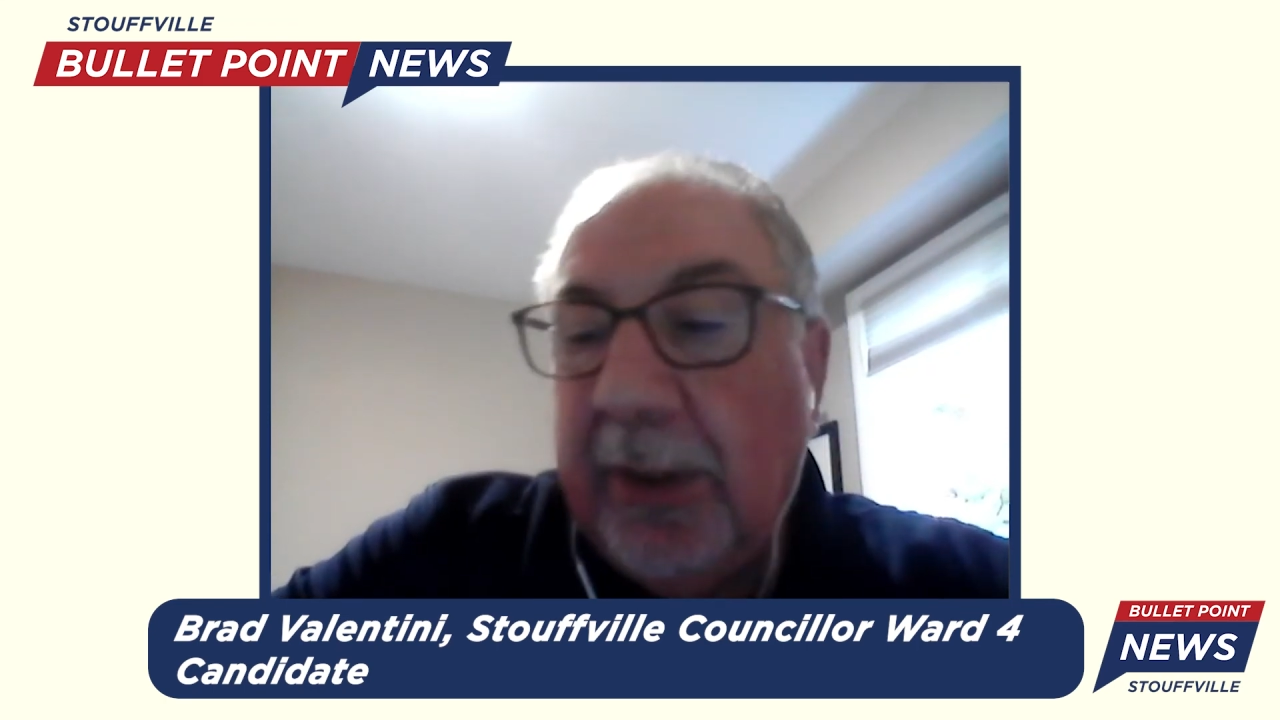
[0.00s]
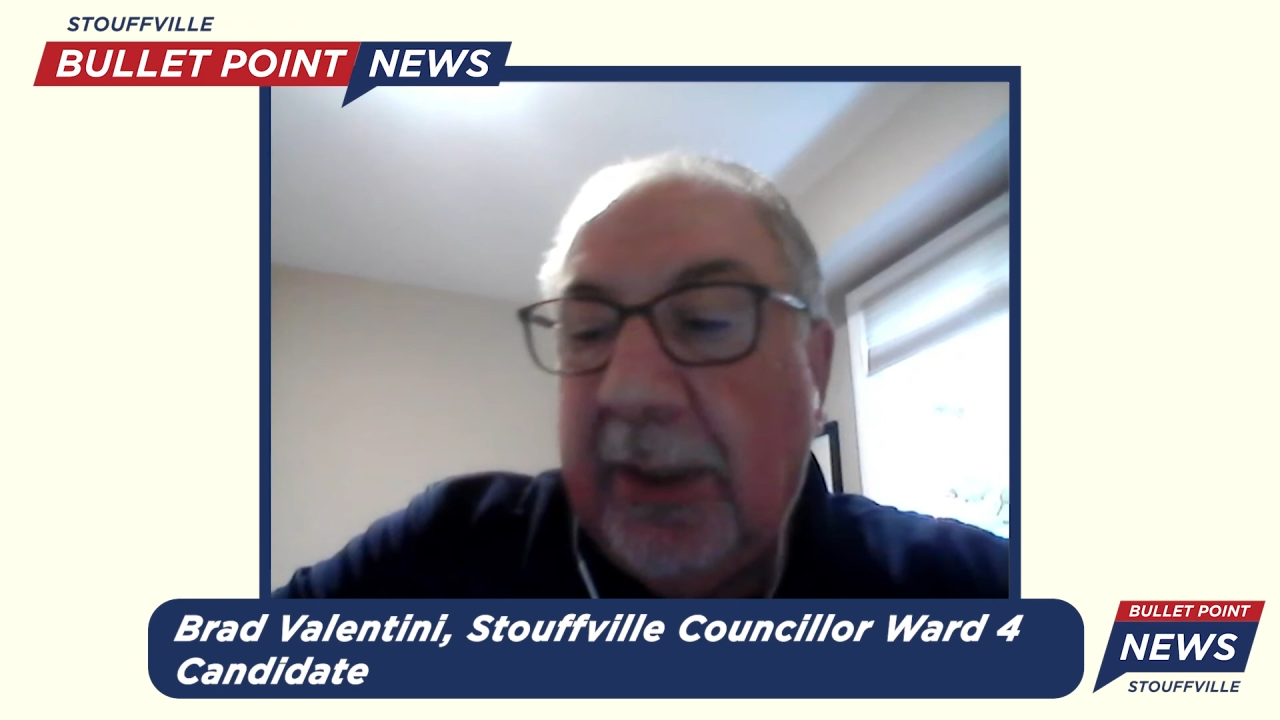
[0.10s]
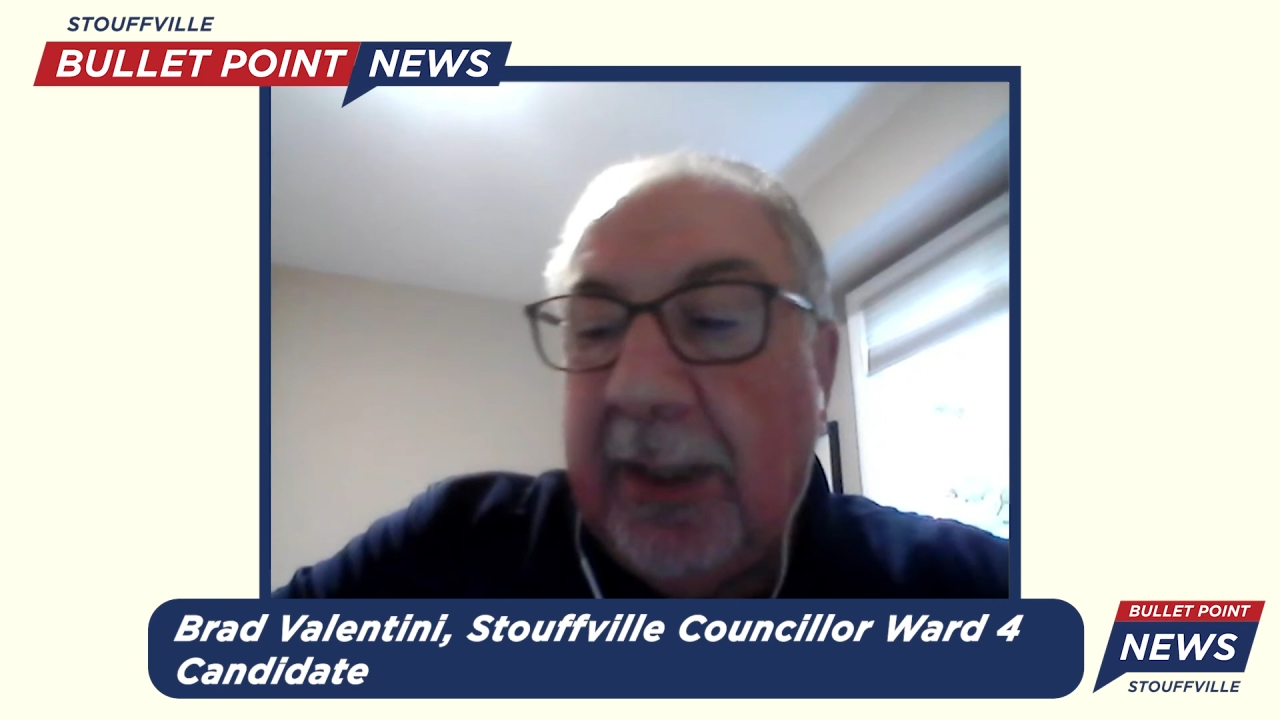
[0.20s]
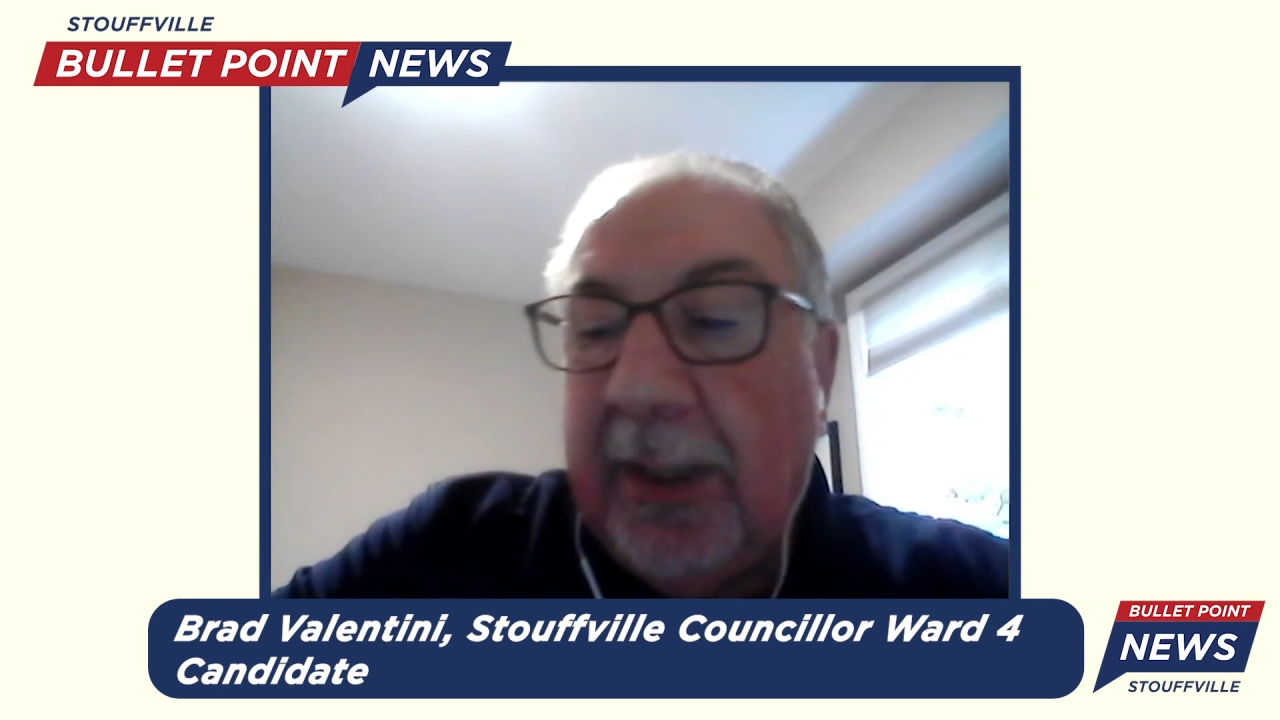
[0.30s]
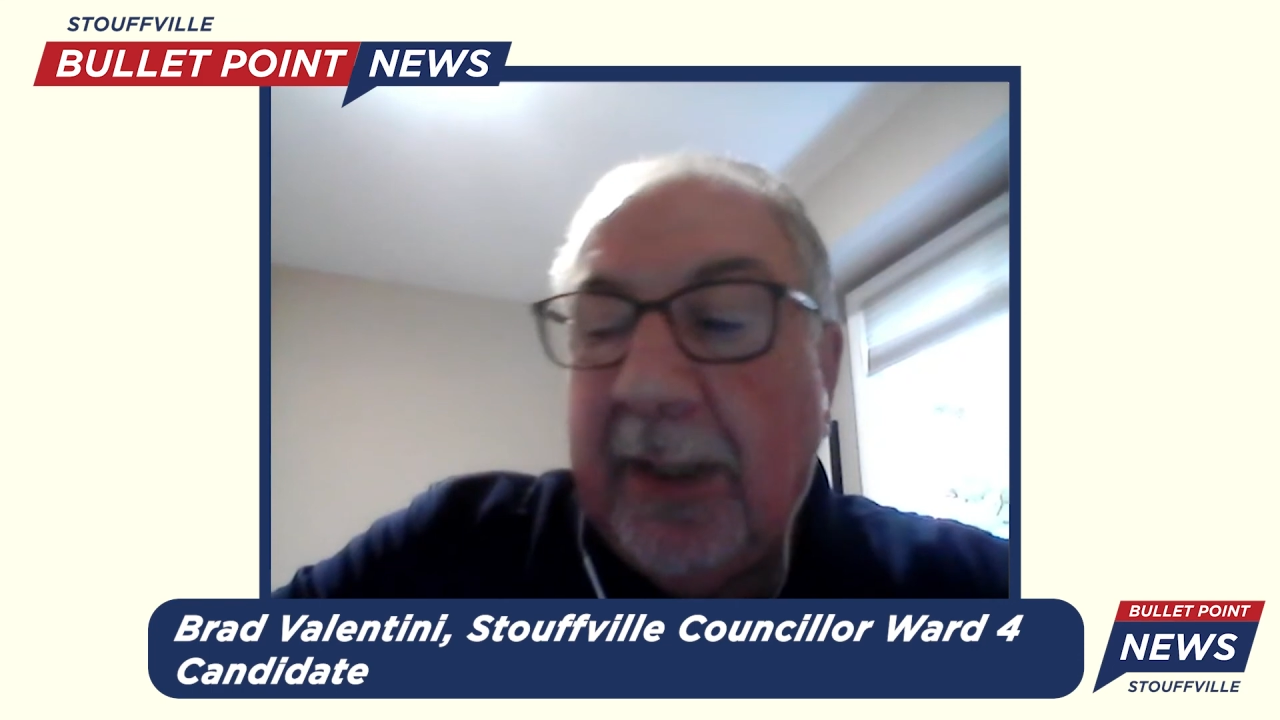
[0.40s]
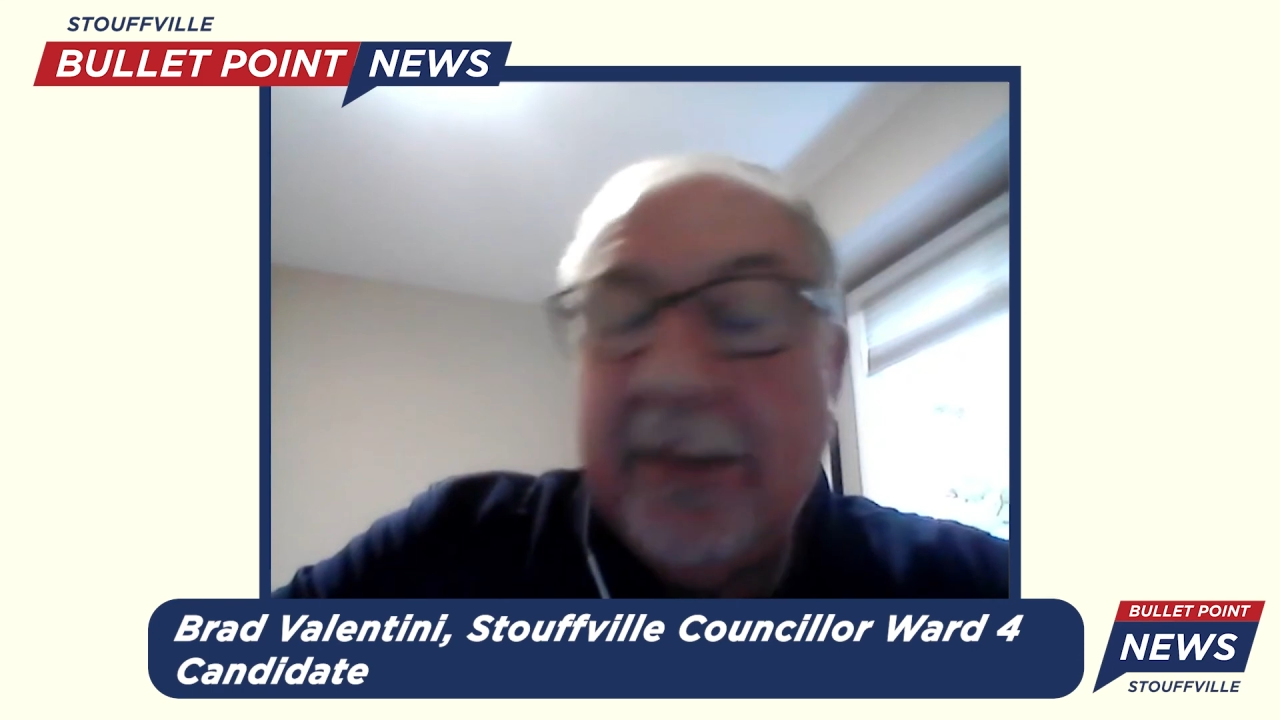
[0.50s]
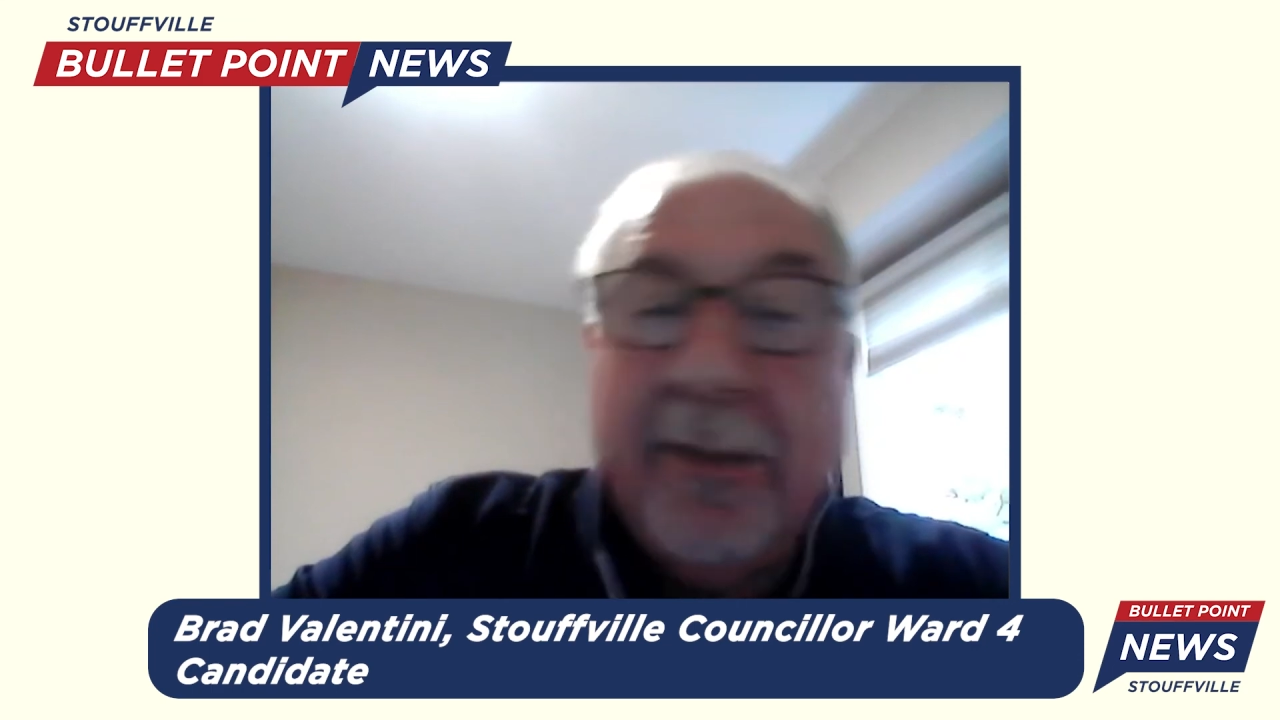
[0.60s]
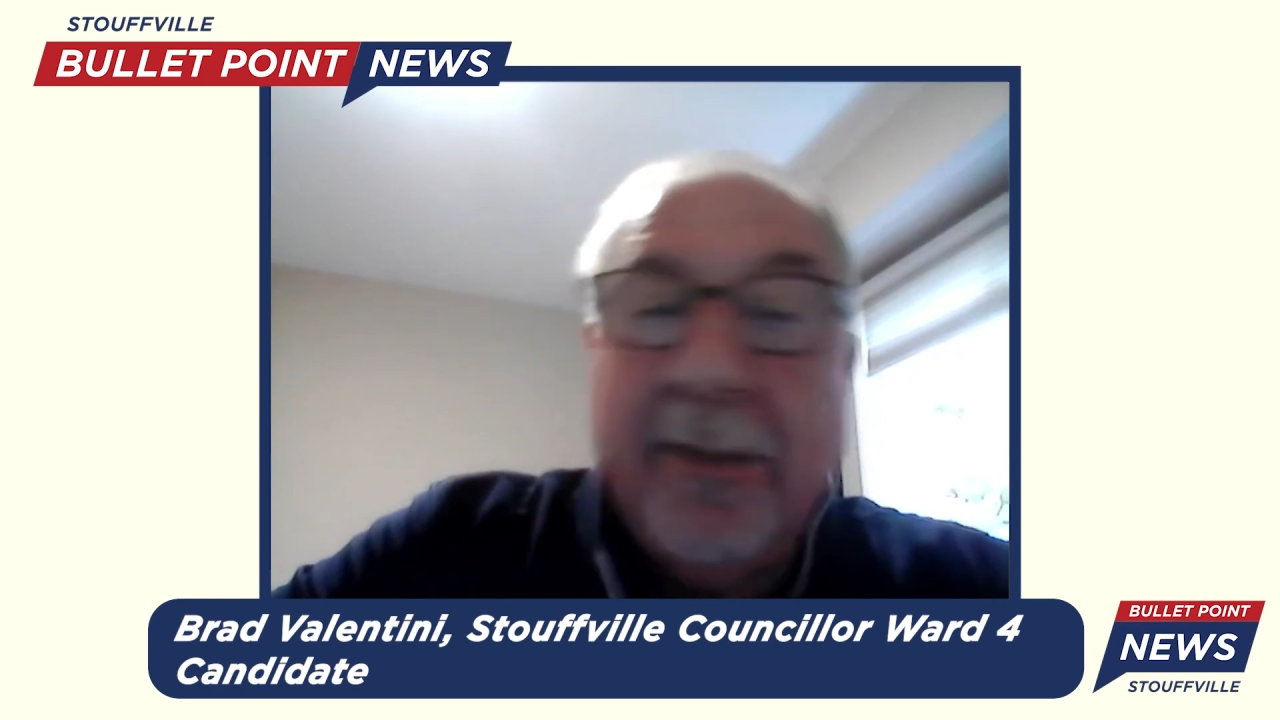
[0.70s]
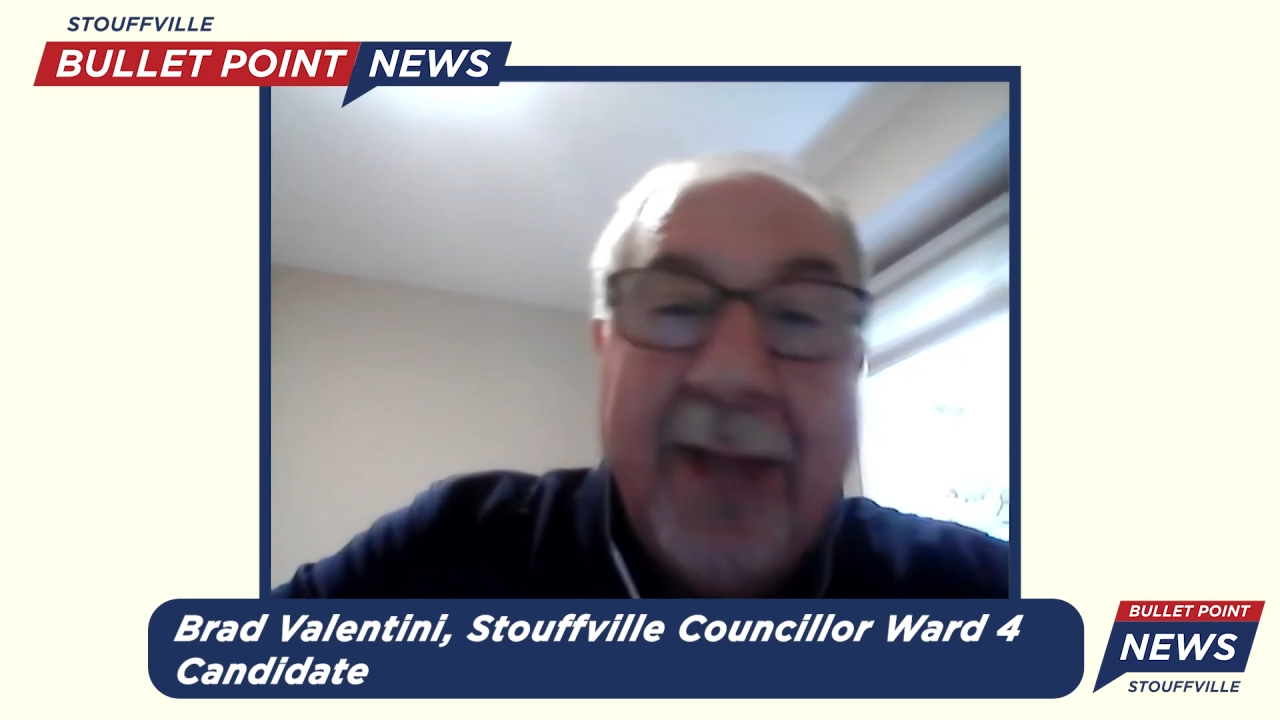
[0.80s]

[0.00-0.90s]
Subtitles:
to